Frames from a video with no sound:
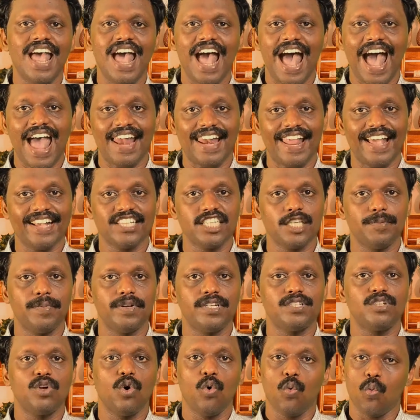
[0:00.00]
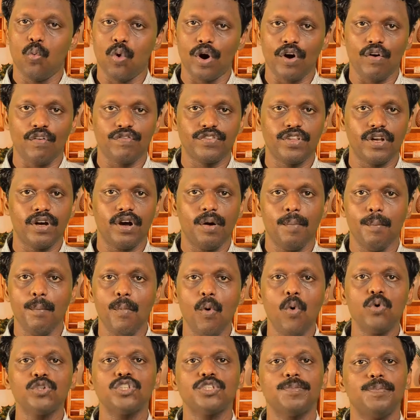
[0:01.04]
and exhibits one of the
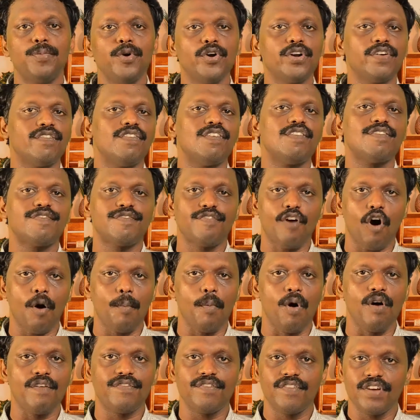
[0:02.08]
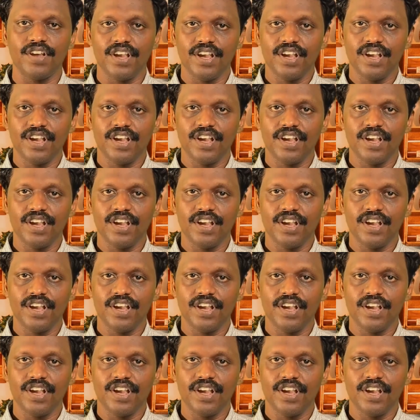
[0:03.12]
most beautiful form of